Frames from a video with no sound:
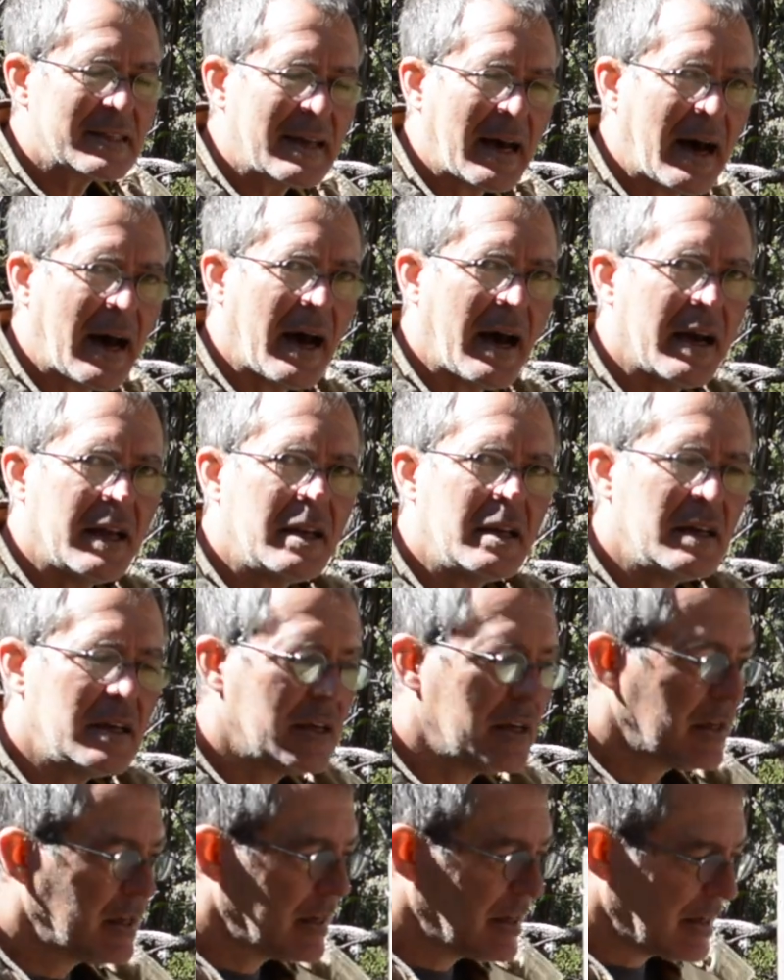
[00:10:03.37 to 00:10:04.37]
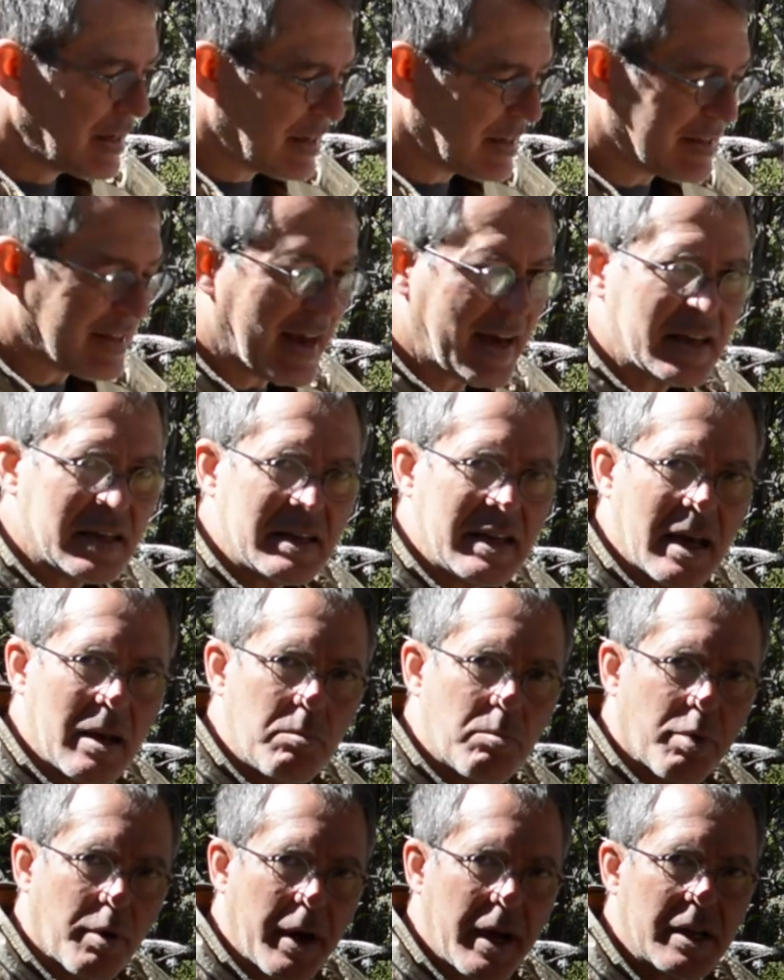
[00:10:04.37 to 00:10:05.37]
side is that
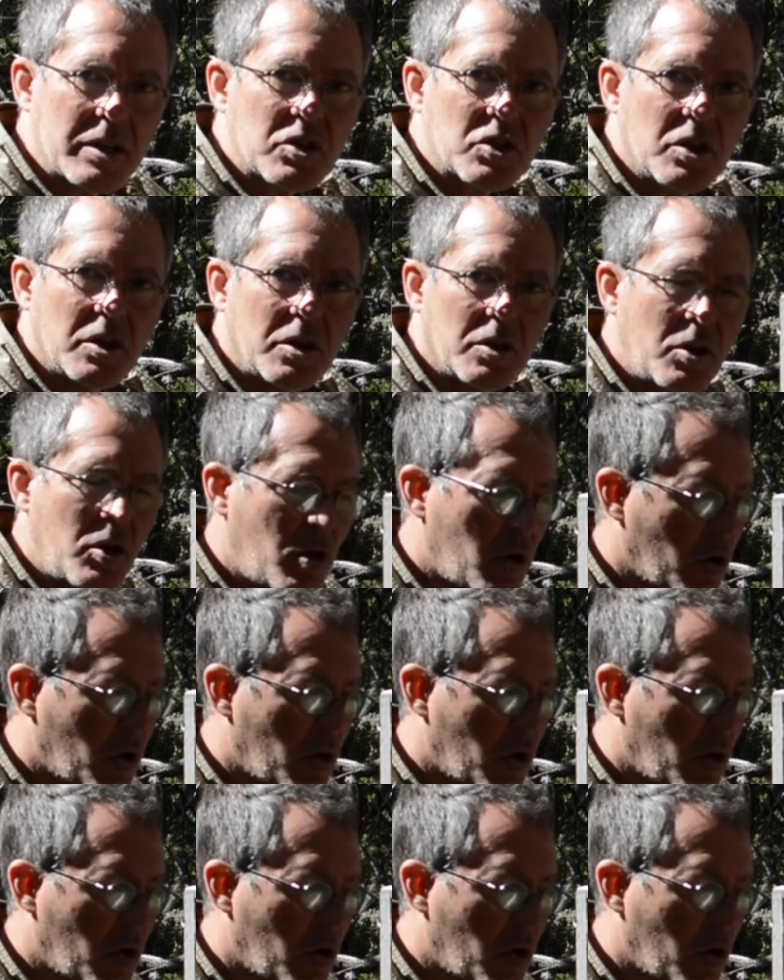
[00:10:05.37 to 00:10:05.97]
dead branch going to